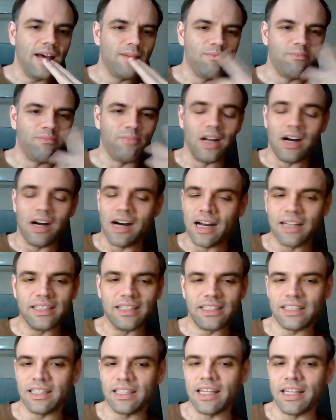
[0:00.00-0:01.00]
But
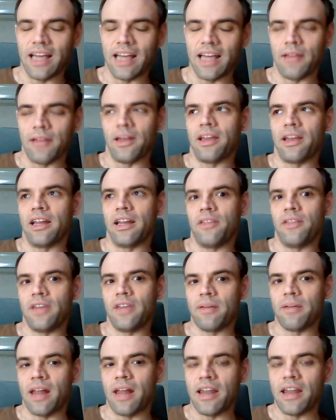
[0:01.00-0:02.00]
honestly, I kind of think
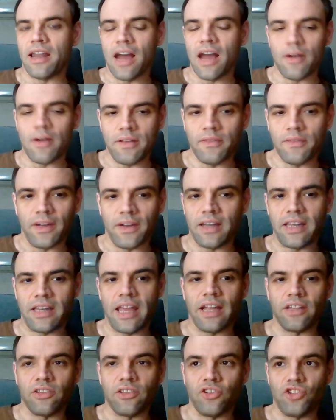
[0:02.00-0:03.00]
about it now. Even if I had
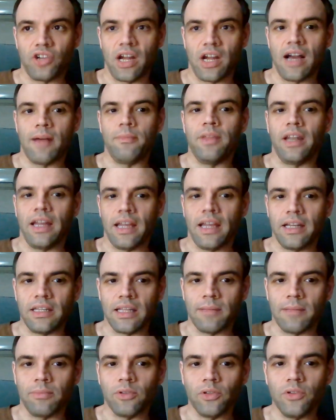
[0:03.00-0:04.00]
taken the job that I ended
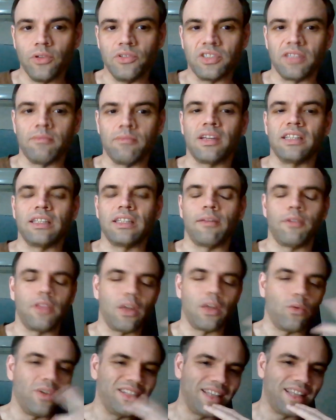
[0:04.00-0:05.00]
up losing because
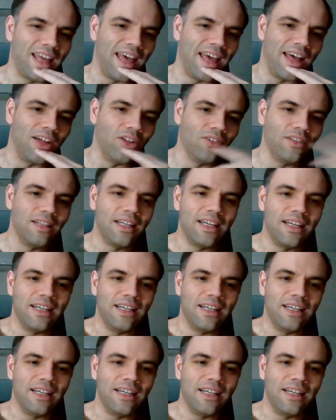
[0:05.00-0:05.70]
everything went to hell,